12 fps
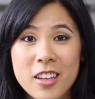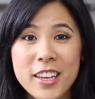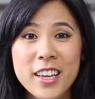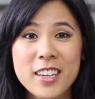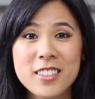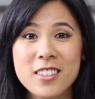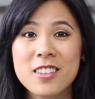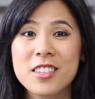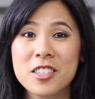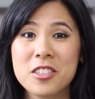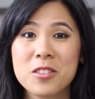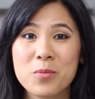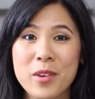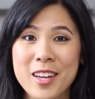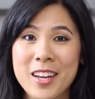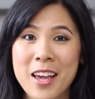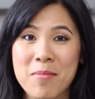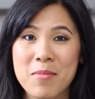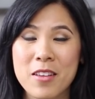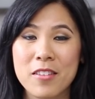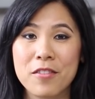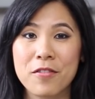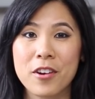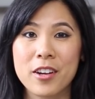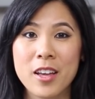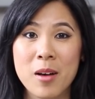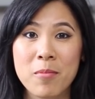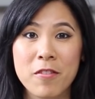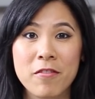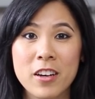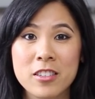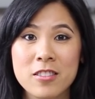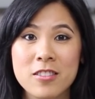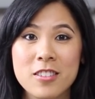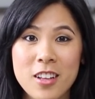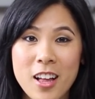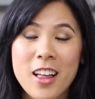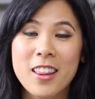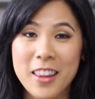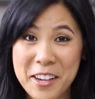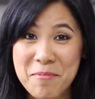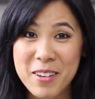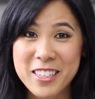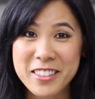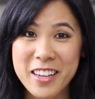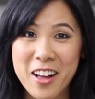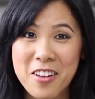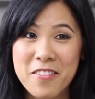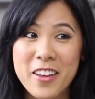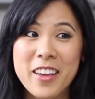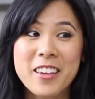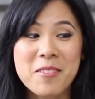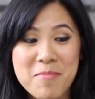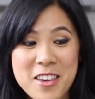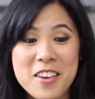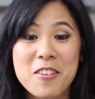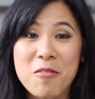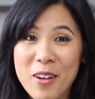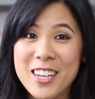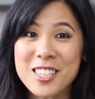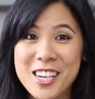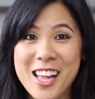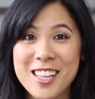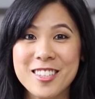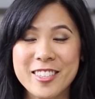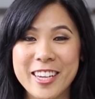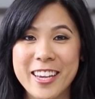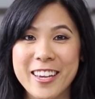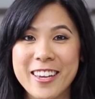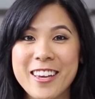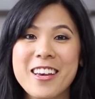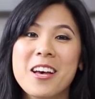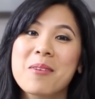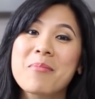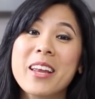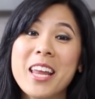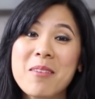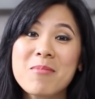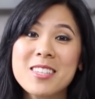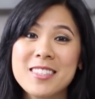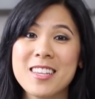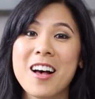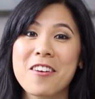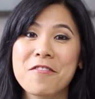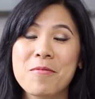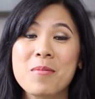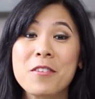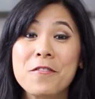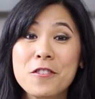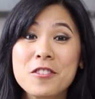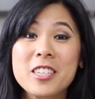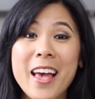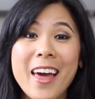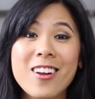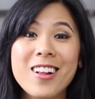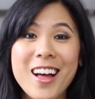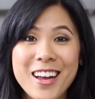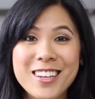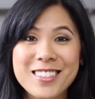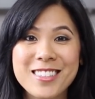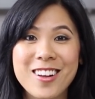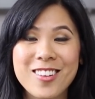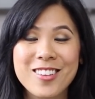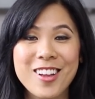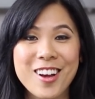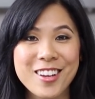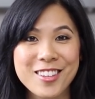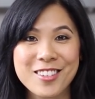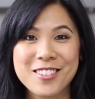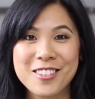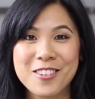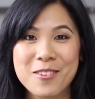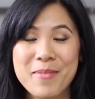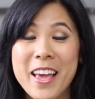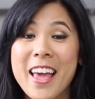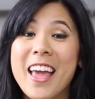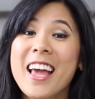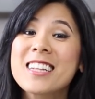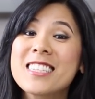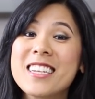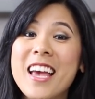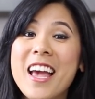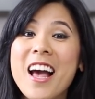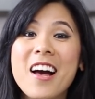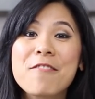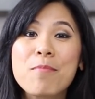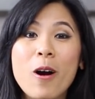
Cooking a delicious weeknight meal for a young professional like myself can be quite challenging. My name is Dzung from the food channel Honeysuckle on YouTube, and today I've